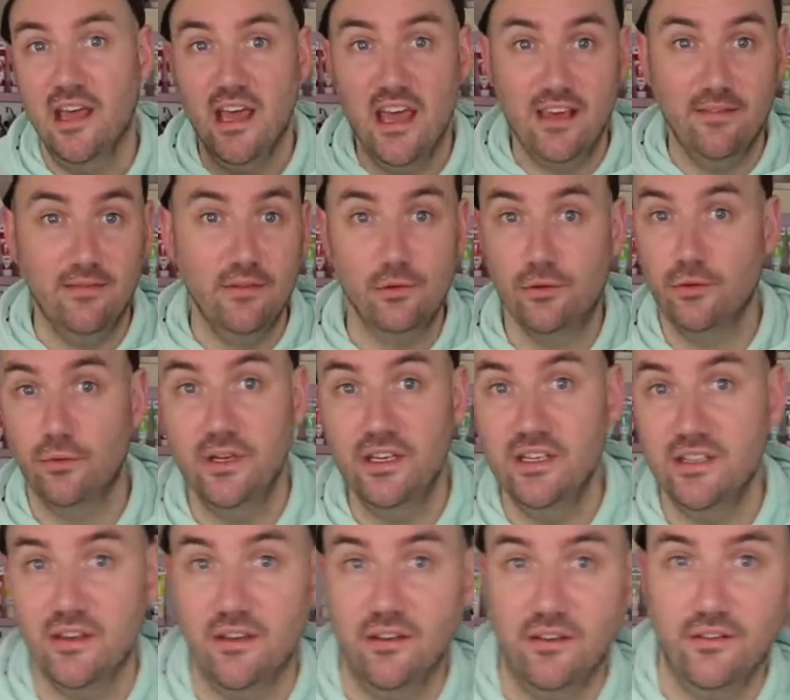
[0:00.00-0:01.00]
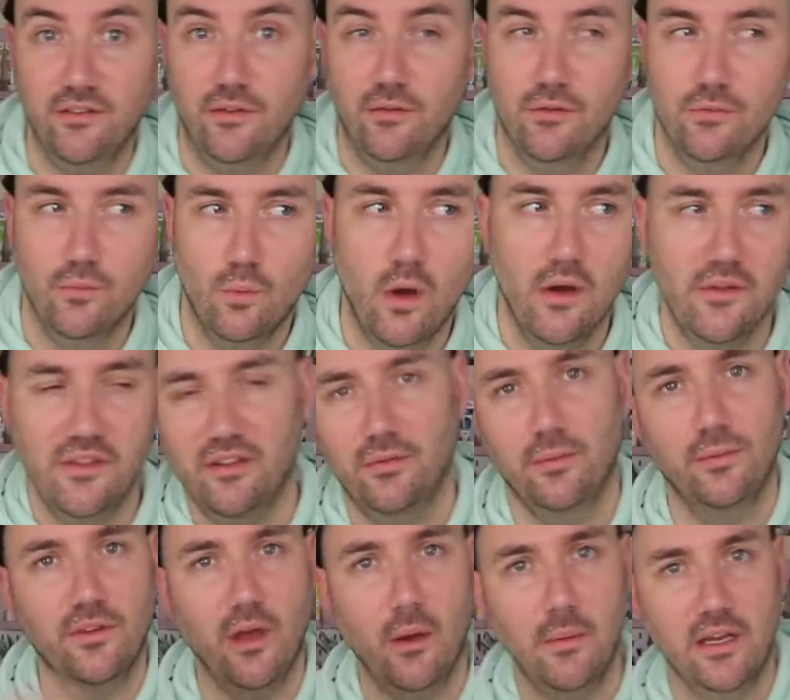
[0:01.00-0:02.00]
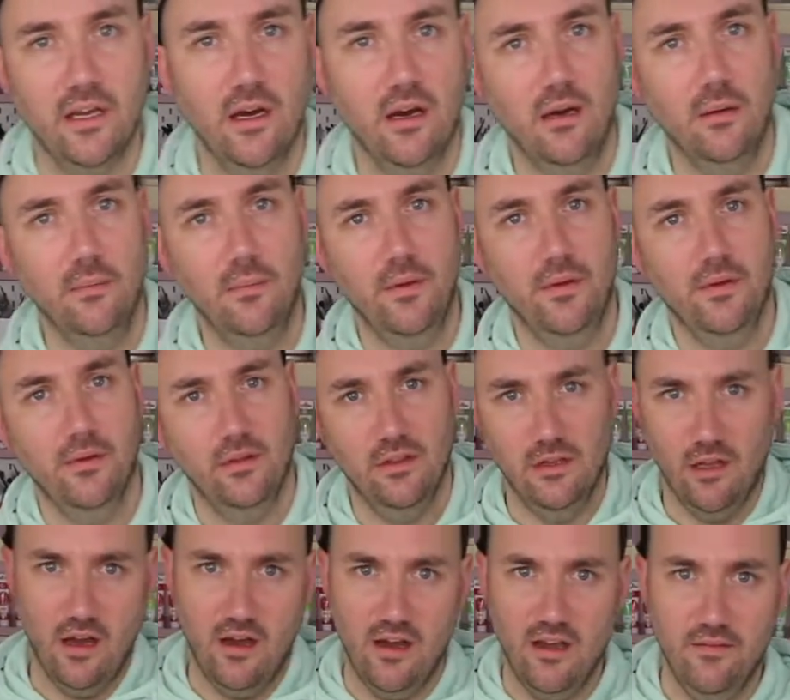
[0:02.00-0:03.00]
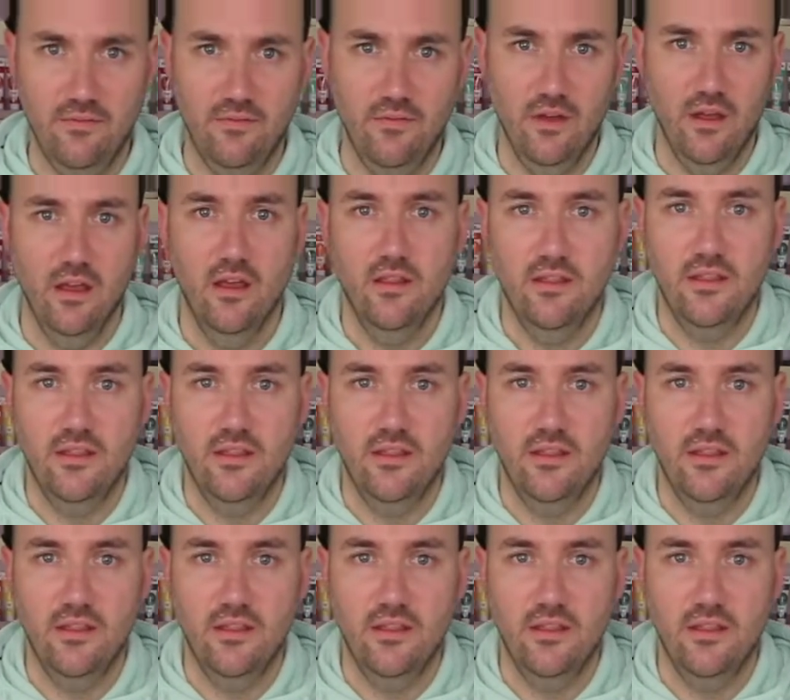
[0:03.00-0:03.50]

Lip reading: If you joined us while this was going up live,